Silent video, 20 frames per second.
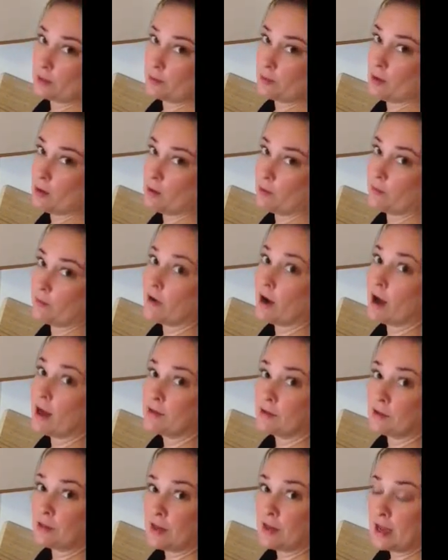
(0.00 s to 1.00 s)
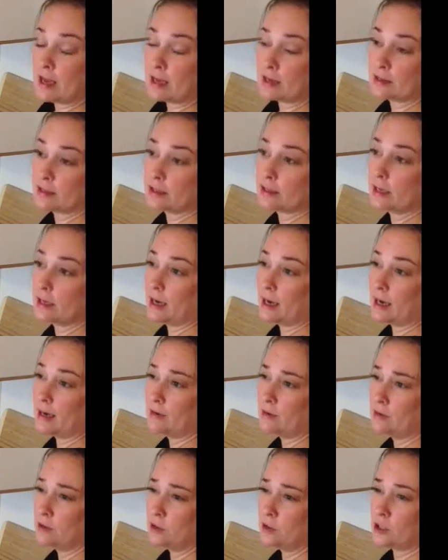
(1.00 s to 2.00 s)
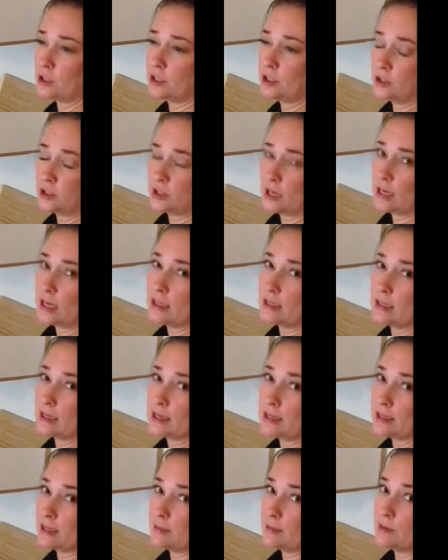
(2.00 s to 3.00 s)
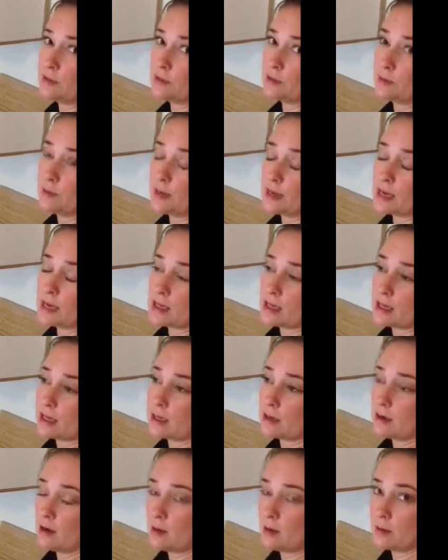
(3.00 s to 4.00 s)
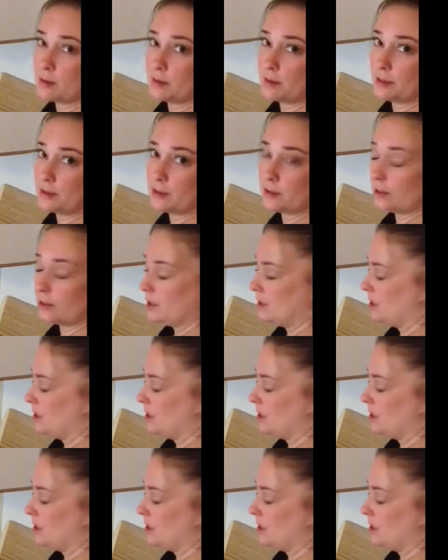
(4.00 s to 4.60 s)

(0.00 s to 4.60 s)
pulp for other things, and I don't usually do that unless I'm making like an almond milk.